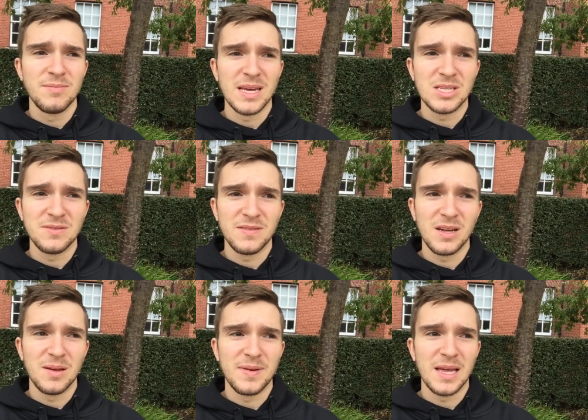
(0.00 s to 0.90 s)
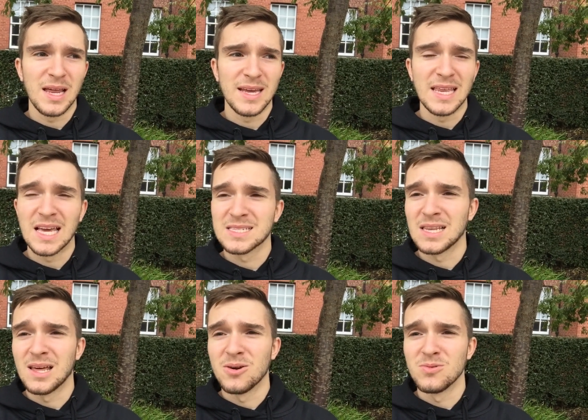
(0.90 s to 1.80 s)
Makes you feel a bit like you're less
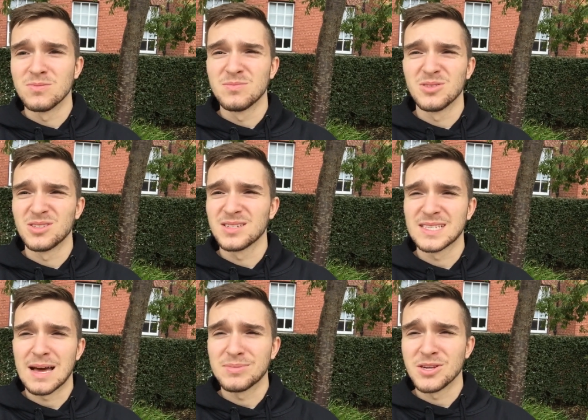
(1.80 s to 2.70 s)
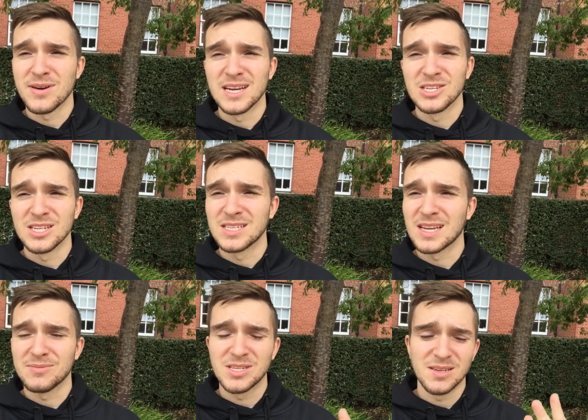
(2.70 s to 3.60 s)
alone, but just saps your energy,
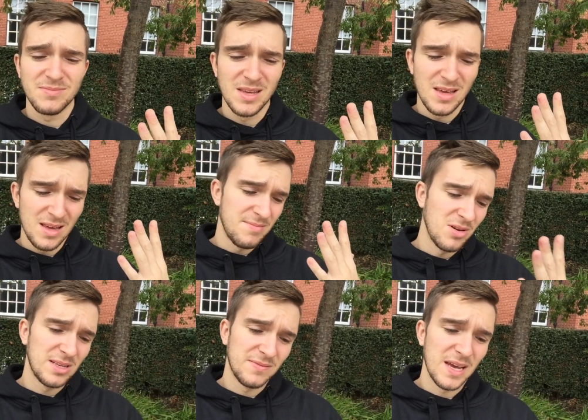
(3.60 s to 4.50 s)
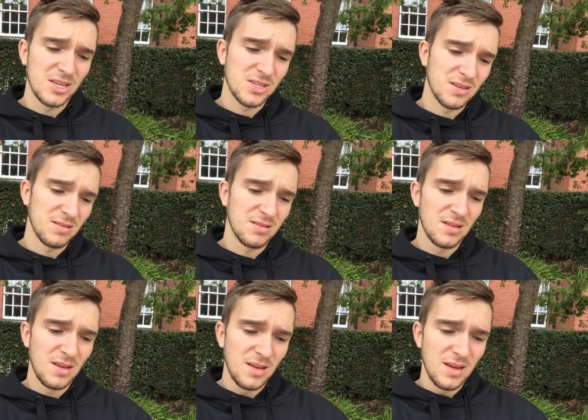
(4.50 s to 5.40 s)
saps your motivation,
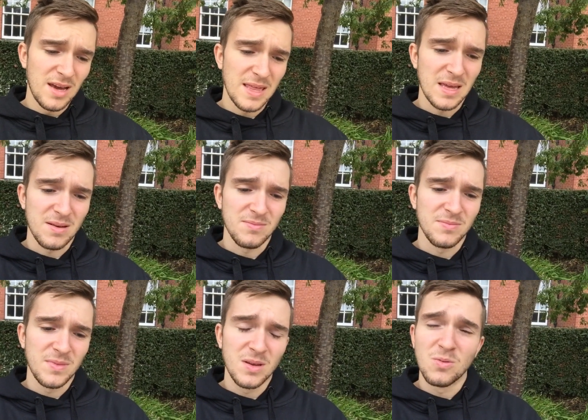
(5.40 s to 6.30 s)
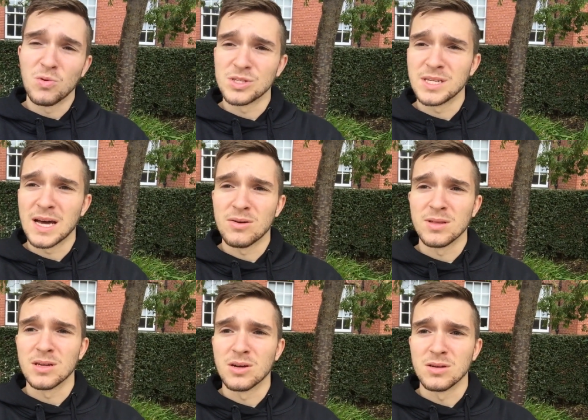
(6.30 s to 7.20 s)
and then once you're down
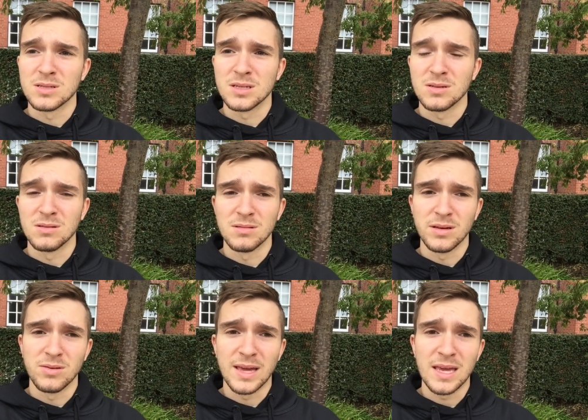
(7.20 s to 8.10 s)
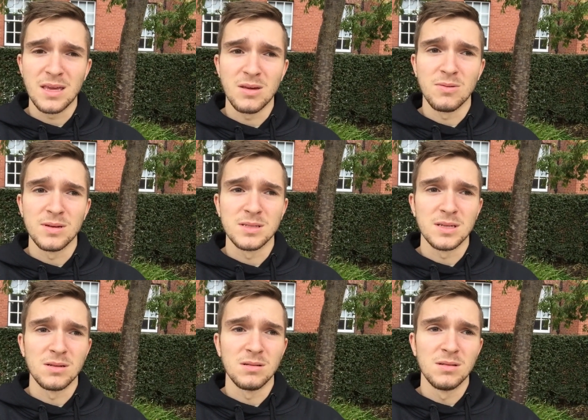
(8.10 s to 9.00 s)
in the guts, it'll it'll kick you
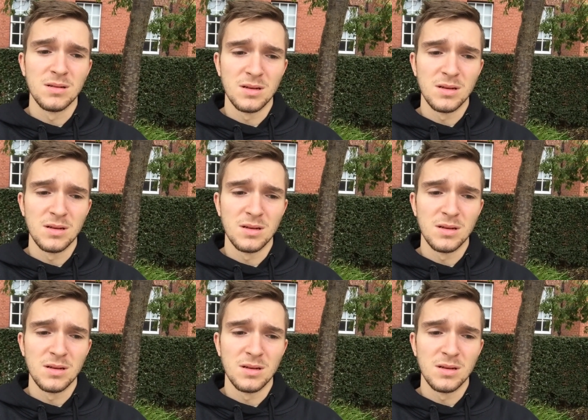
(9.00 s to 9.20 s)
until